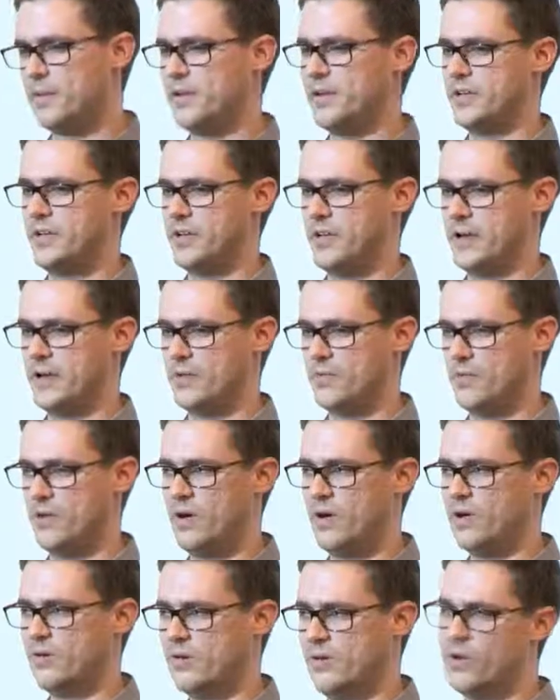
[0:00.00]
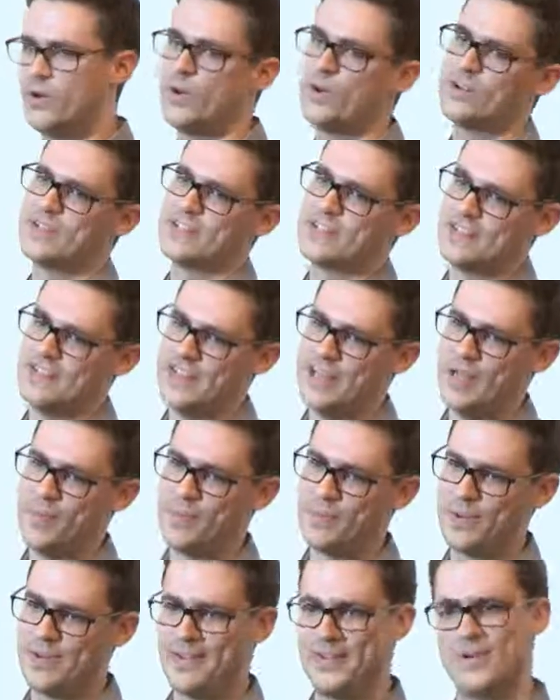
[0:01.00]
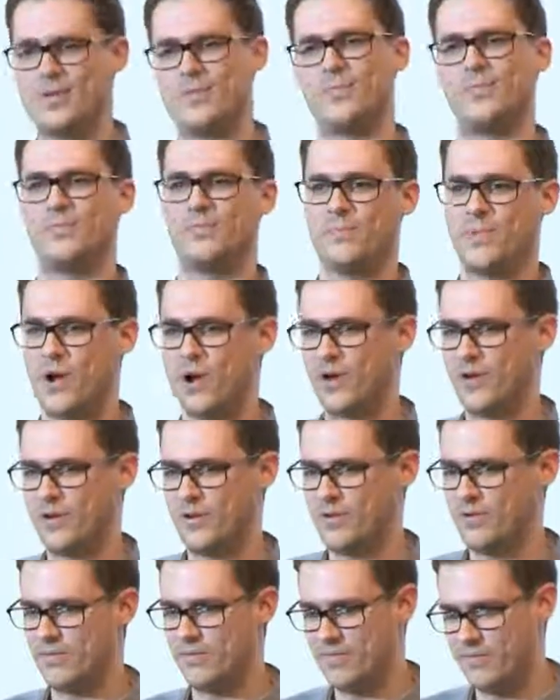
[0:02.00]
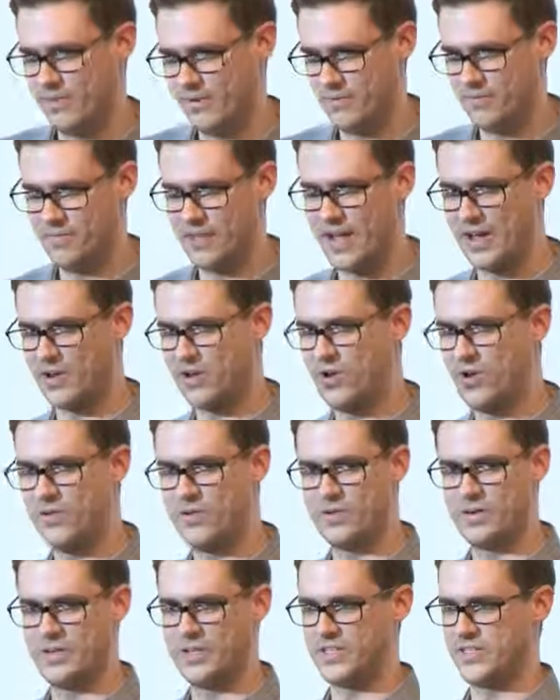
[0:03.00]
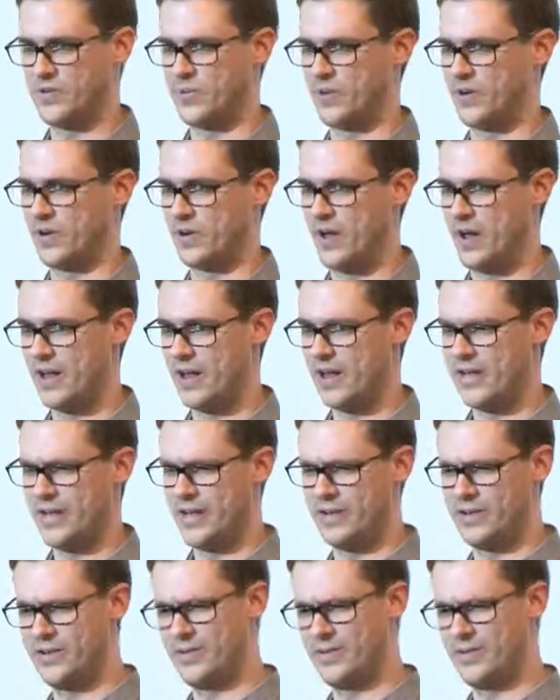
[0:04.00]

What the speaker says: I'm going to do it. Well, you go to sleep, and then your partner in Vancouver needs to work on it,